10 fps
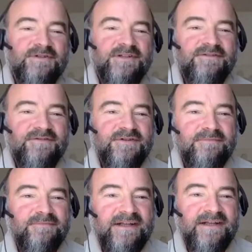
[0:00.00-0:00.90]
your
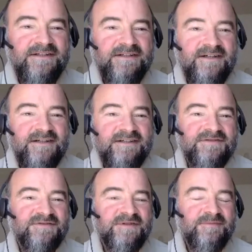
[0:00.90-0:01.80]
mail, Kaa, so that
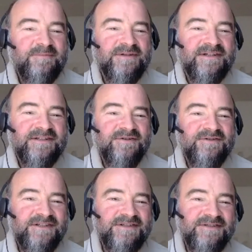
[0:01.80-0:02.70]
people can
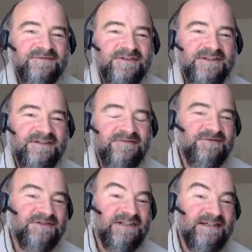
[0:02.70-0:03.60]
contact you when they want to
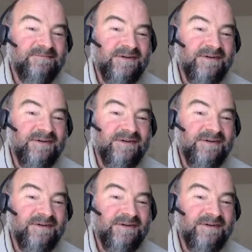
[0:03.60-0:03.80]
take part